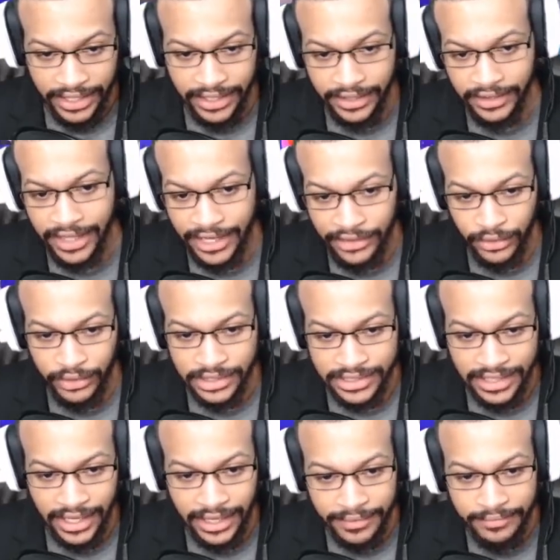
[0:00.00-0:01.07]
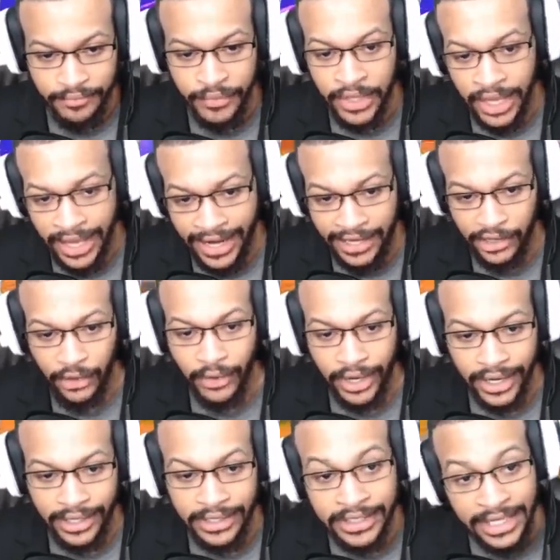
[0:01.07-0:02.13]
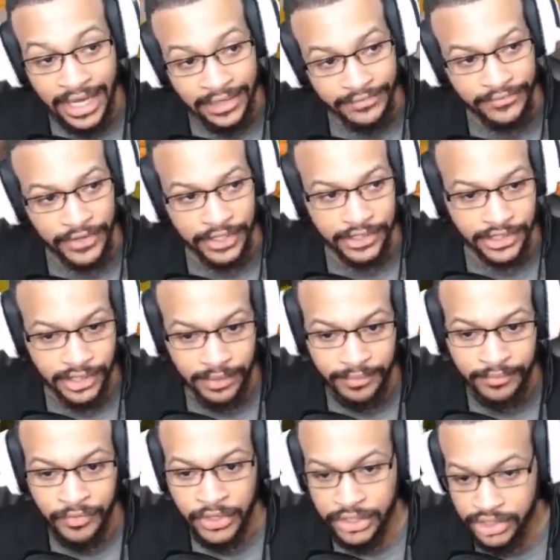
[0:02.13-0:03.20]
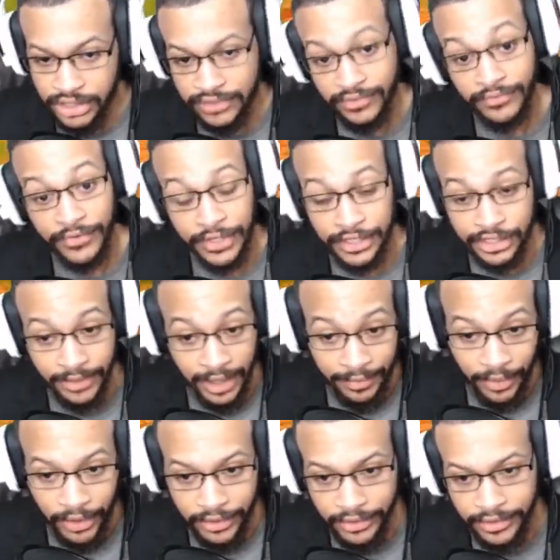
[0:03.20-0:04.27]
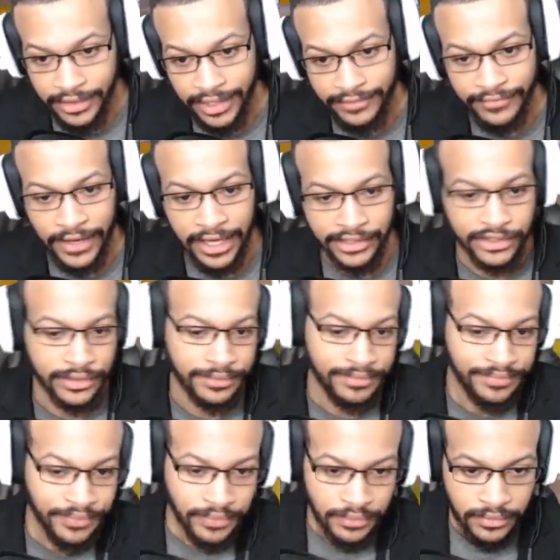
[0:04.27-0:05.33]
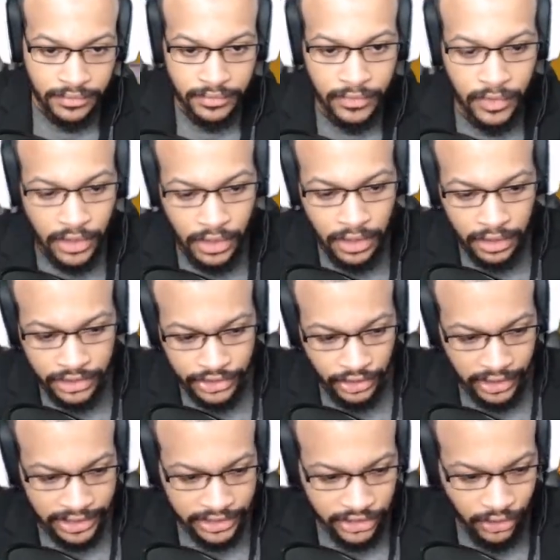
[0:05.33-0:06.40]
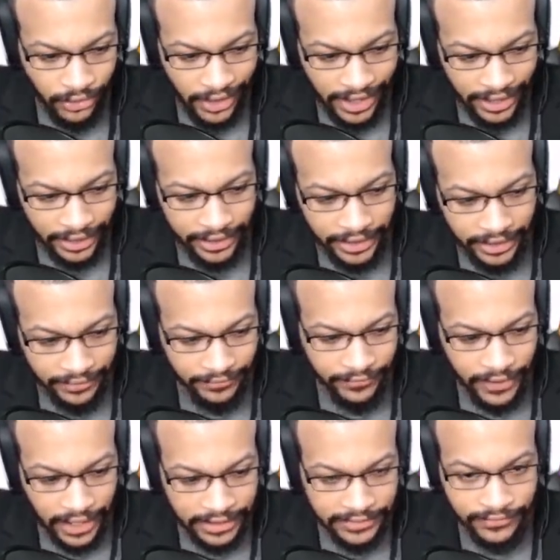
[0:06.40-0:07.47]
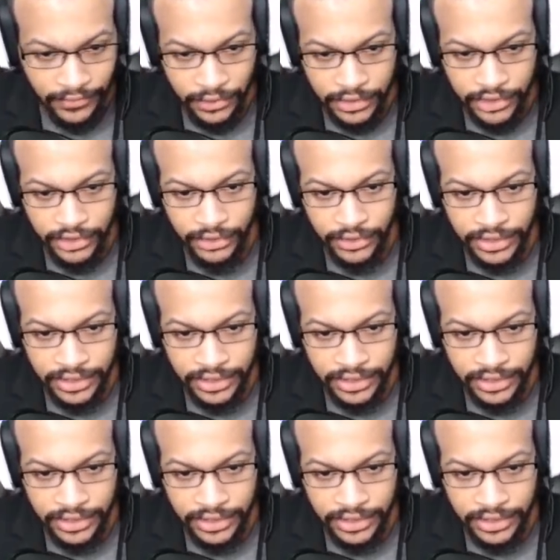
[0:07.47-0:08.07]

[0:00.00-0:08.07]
heal. I noticed that, and I go ahead and finish him, just for finishing my partner in that fashion. So let's go ahead and fast forward to the